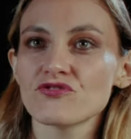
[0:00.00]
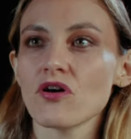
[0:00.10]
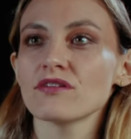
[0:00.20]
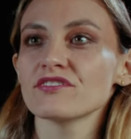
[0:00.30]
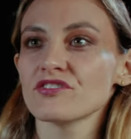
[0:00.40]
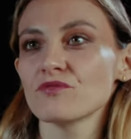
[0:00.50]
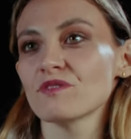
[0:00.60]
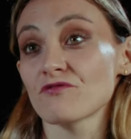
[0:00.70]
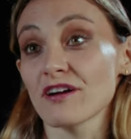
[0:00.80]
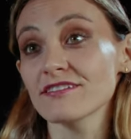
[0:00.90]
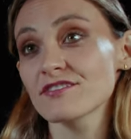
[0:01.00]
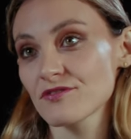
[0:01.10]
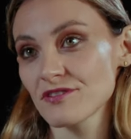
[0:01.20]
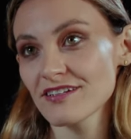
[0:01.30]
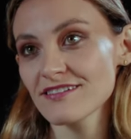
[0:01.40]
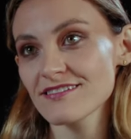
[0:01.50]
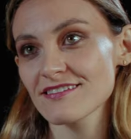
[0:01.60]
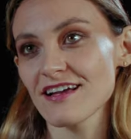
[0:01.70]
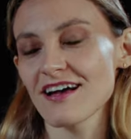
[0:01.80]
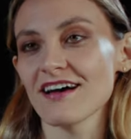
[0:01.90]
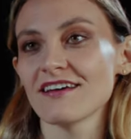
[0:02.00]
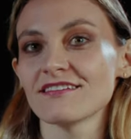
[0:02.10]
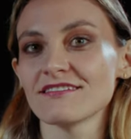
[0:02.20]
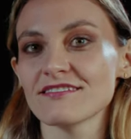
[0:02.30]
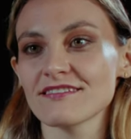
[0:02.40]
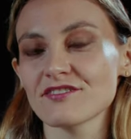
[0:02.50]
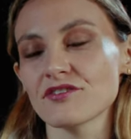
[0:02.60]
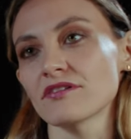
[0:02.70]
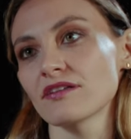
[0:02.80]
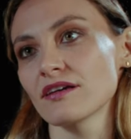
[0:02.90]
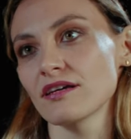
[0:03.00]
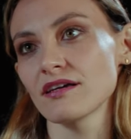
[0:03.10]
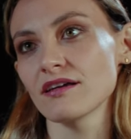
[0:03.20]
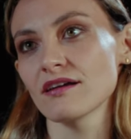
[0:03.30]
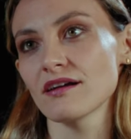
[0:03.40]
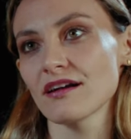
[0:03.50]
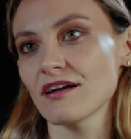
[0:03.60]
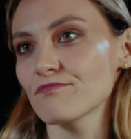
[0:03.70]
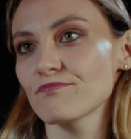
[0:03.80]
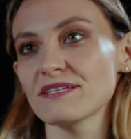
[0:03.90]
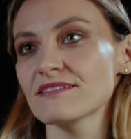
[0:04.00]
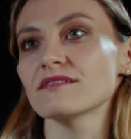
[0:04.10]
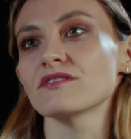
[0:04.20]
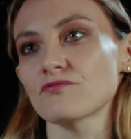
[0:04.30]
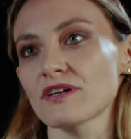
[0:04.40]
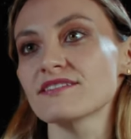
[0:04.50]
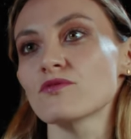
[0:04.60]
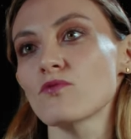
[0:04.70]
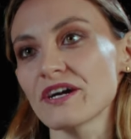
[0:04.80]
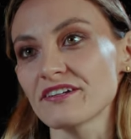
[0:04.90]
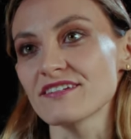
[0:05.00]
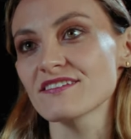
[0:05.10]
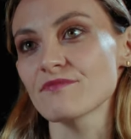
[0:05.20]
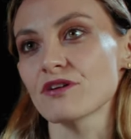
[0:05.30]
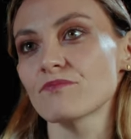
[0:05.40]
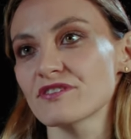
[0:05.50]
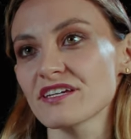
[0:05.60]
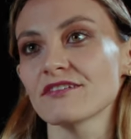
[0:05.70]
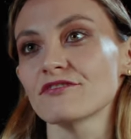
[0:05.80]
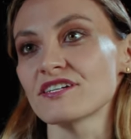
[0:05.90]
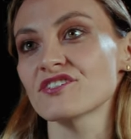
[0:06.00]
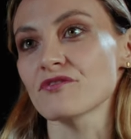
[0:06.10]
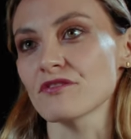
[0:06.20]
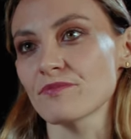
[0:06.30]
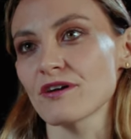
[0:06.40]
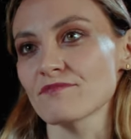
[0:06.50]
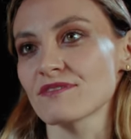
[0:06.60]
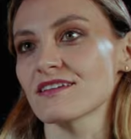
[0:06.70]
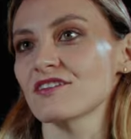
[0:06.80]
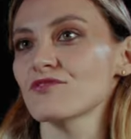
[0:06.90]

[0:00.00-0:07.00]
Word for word: drawn to human rights stories, and certainly pieces that raise awareness about a particular issue that perhaps is